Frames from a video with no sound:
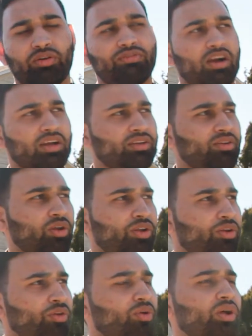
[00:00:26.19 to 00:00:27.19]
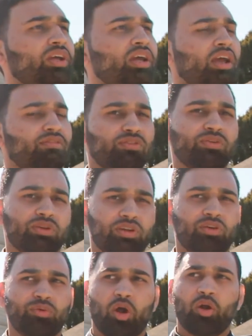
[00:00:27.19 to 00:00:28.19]
Fuck. Hold on, no, If you,
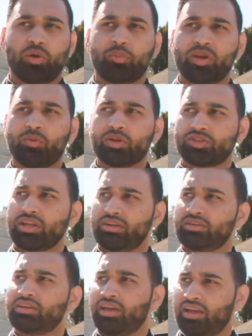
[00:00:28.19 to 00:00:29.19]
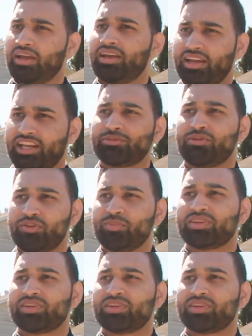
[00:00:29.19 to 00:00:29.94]
I'll repeat it once again. It takes me a few